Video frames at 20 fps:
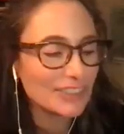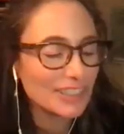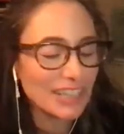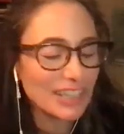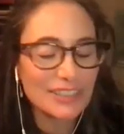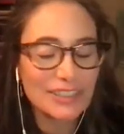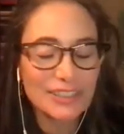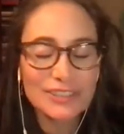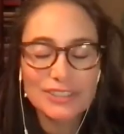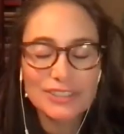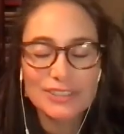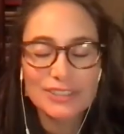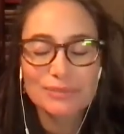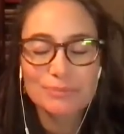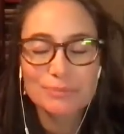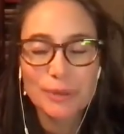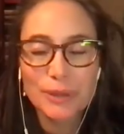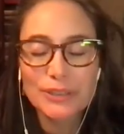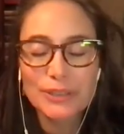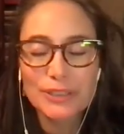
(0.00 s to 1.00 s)
are
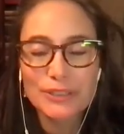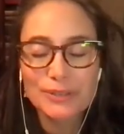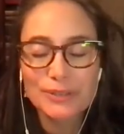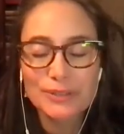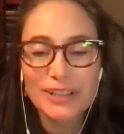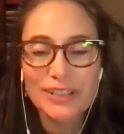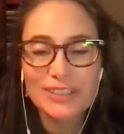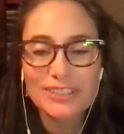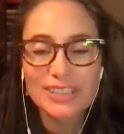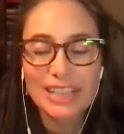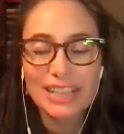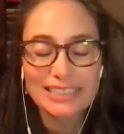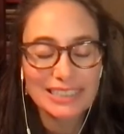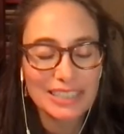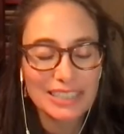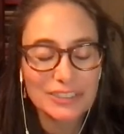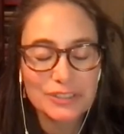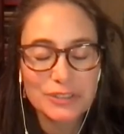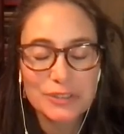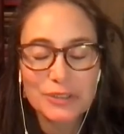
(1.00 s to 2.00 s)
both those writers. That
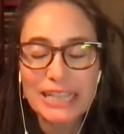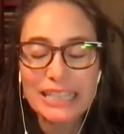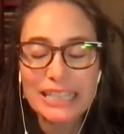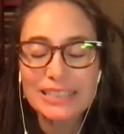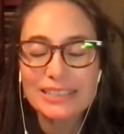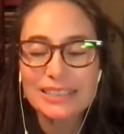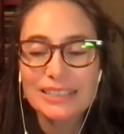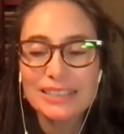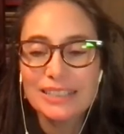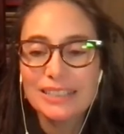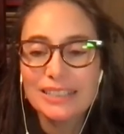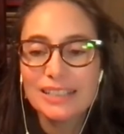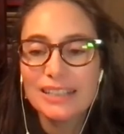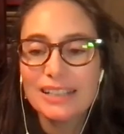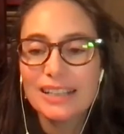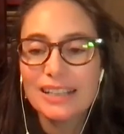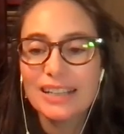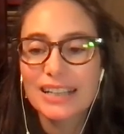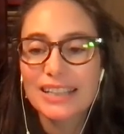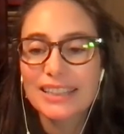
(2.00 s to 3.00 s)
sounds great.
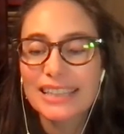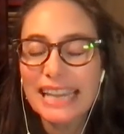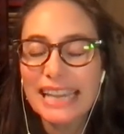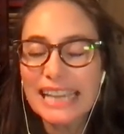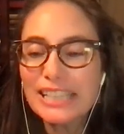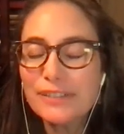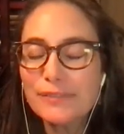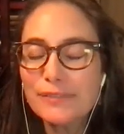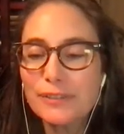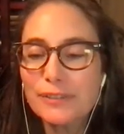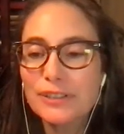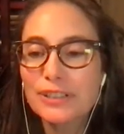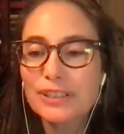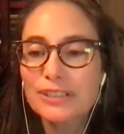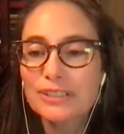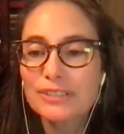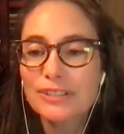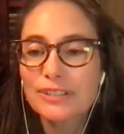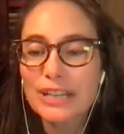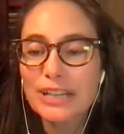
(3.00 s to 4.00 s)
Thank you for
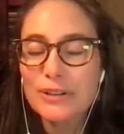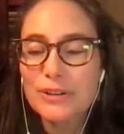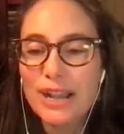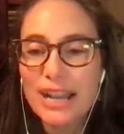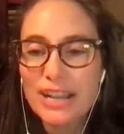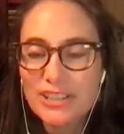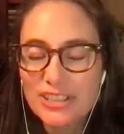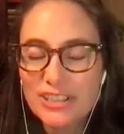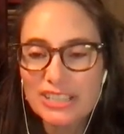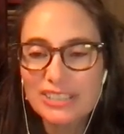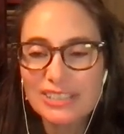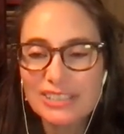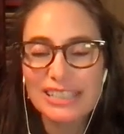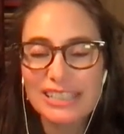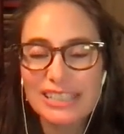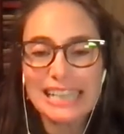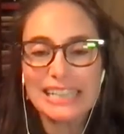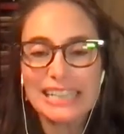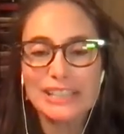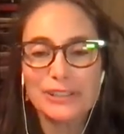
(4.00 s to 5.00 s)
the great questions, and
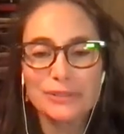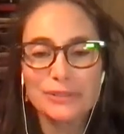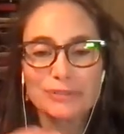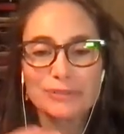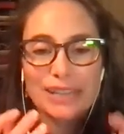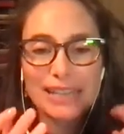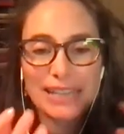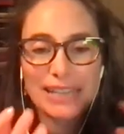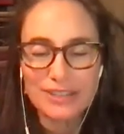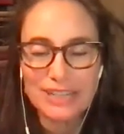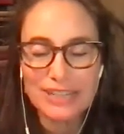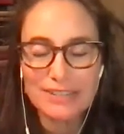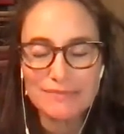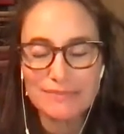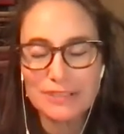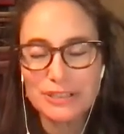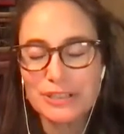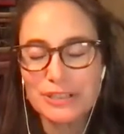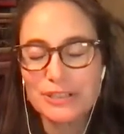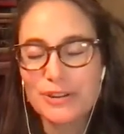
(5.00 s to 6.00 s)
thank you, Harriet,
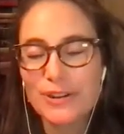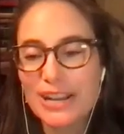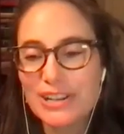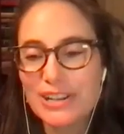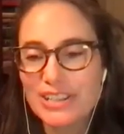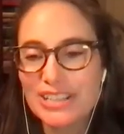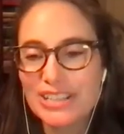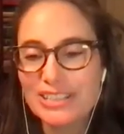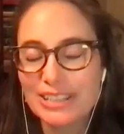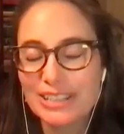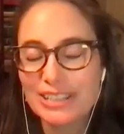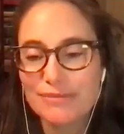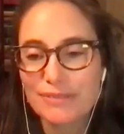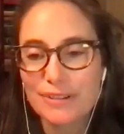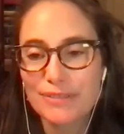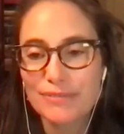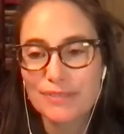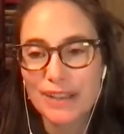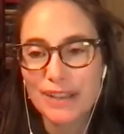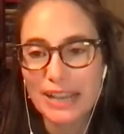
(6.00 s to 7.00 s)
for your questions and
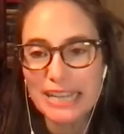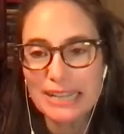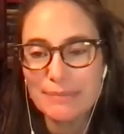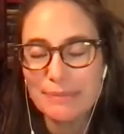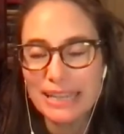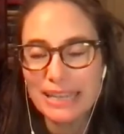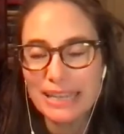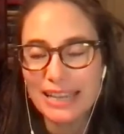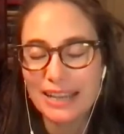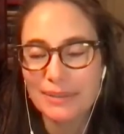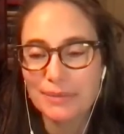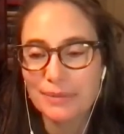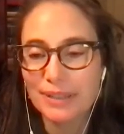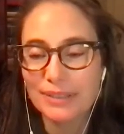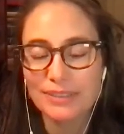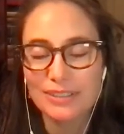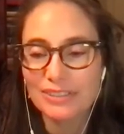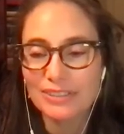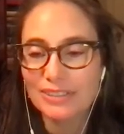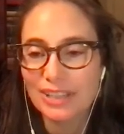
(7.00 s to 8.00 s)
for inviting me.
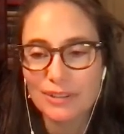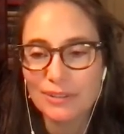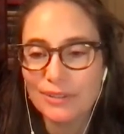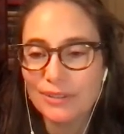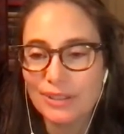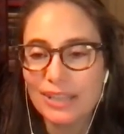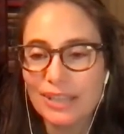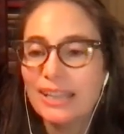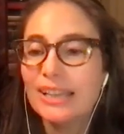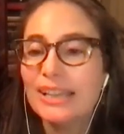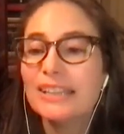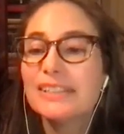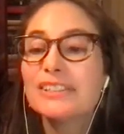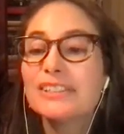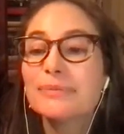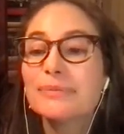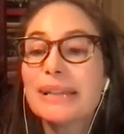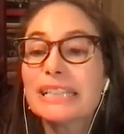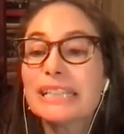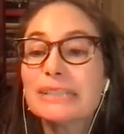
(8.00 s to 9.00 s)

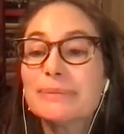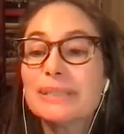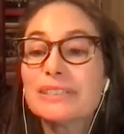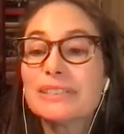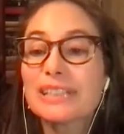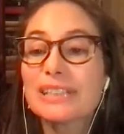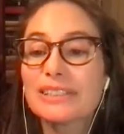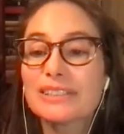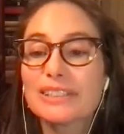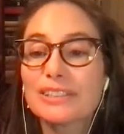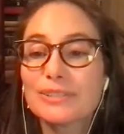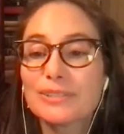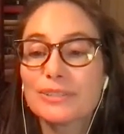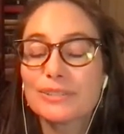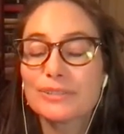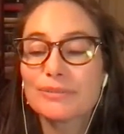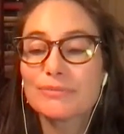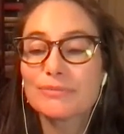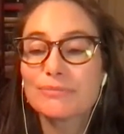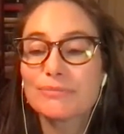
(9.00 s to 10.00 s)
This
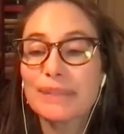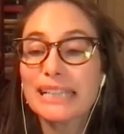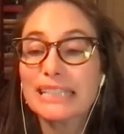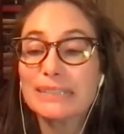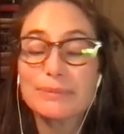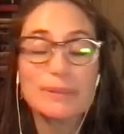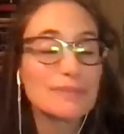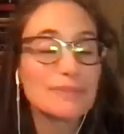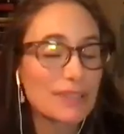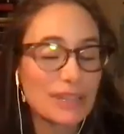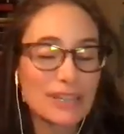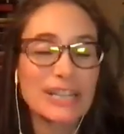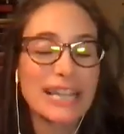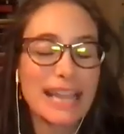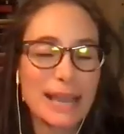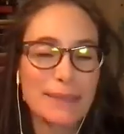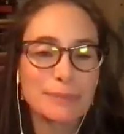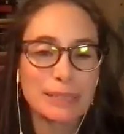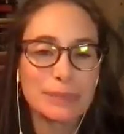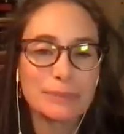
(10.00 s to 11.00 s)
makes me very
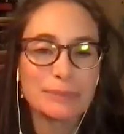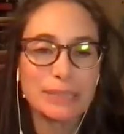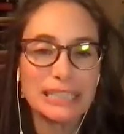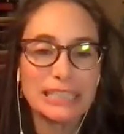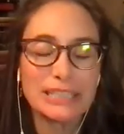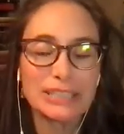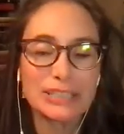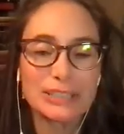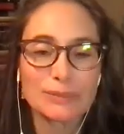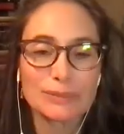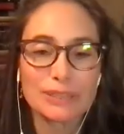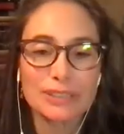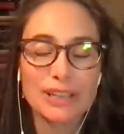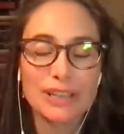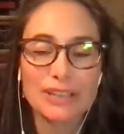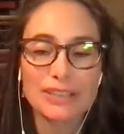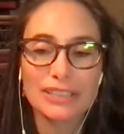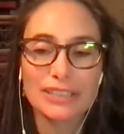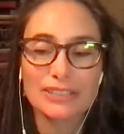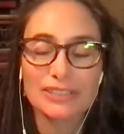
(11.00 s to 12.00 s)
happy to be here with
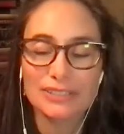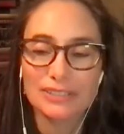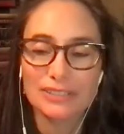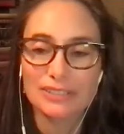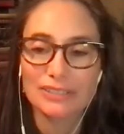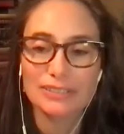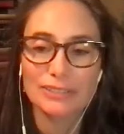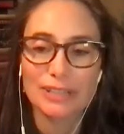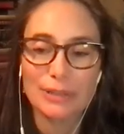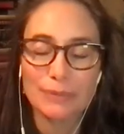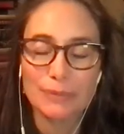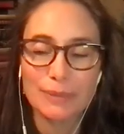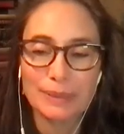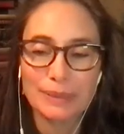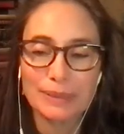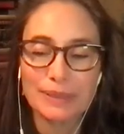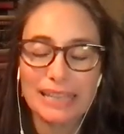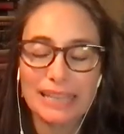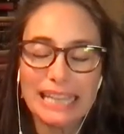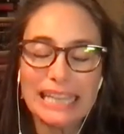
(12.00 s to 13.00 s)
all these great
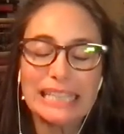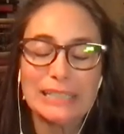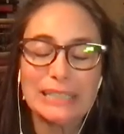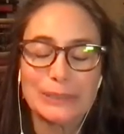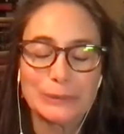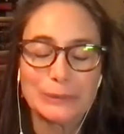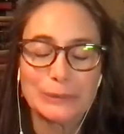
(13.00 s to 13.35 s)
women. Thank you.